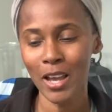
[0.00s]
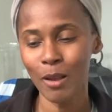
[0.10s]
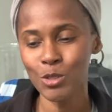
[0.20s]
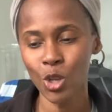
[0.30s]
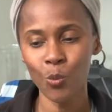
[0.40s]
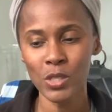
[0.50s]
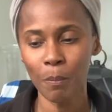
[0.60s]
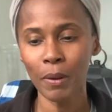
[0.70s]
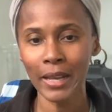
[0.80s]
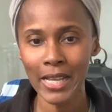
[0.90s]
Um, so it was a
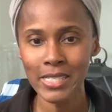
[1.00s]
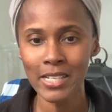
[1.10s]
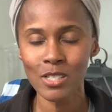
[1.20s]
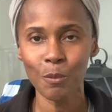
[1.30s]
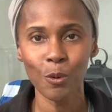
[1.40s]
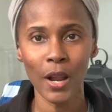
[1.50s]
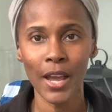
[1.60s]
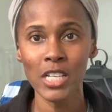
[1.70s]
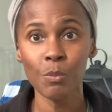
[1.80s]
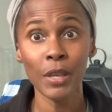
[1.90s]
pleasant
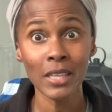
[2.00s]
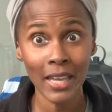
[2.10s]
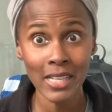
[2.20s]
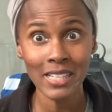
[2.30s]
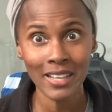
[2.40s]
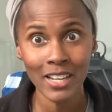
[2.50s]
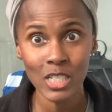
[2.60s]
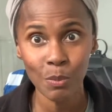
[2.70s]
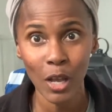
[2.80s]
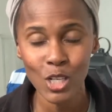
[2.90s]
surprise, but yes, it
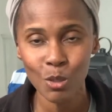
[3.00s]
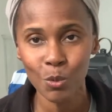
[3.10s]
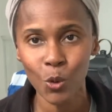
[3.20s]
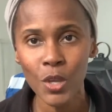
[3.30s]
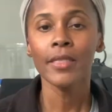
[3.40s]
is possible.